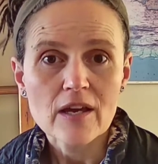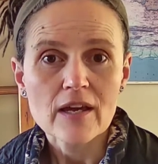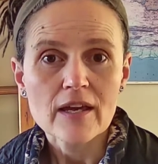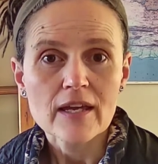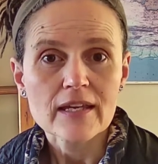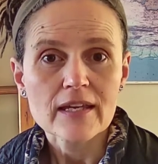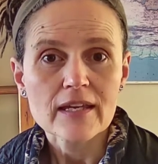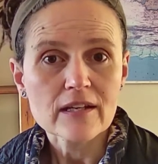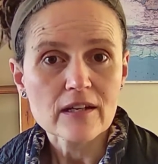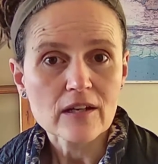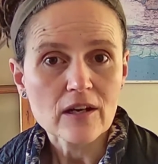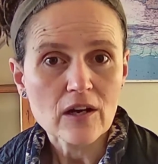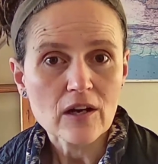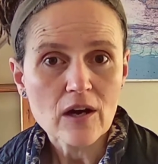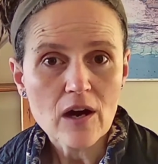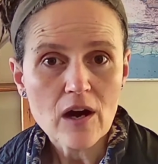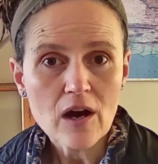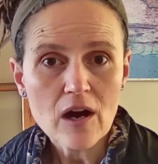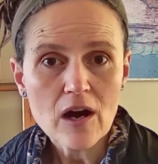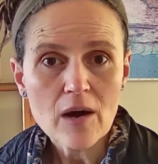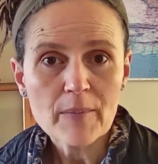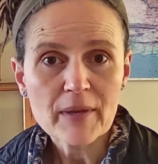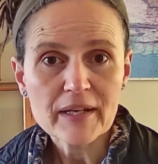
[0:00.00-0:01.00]
in a
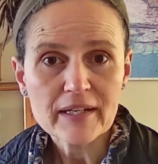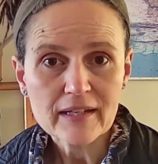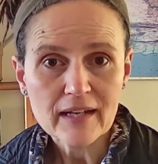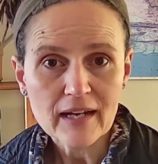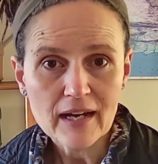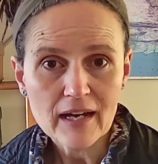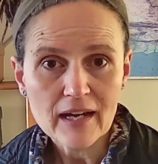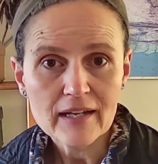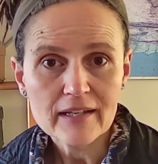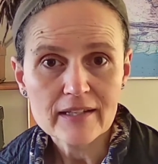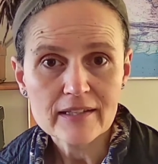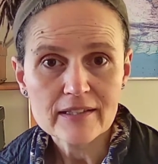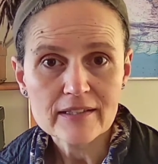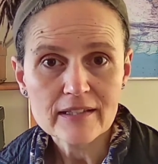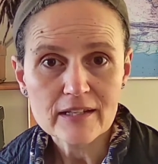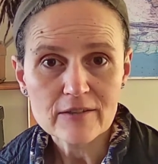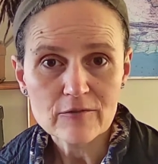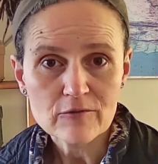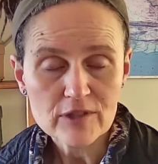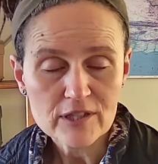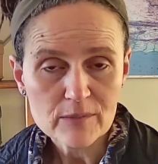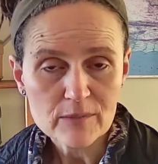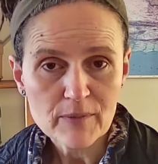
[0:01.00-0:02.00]
calm and kind and
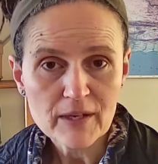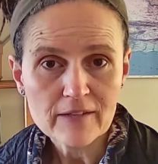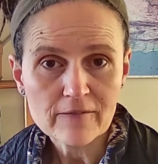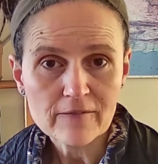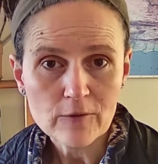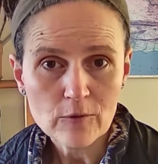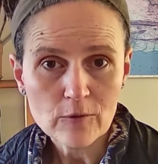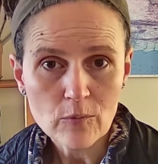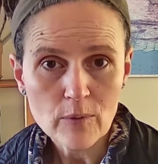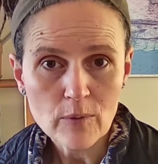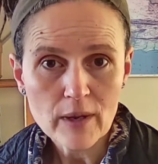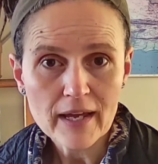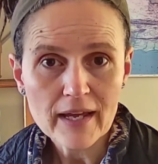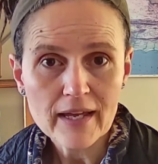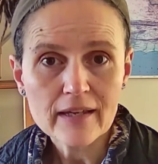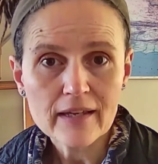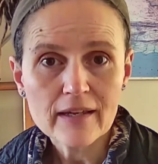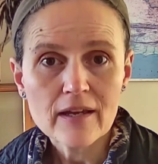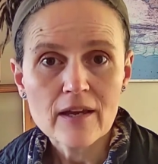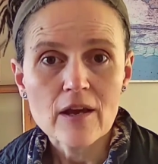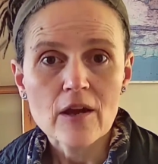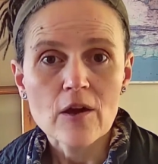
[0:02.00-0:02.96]
respectful way,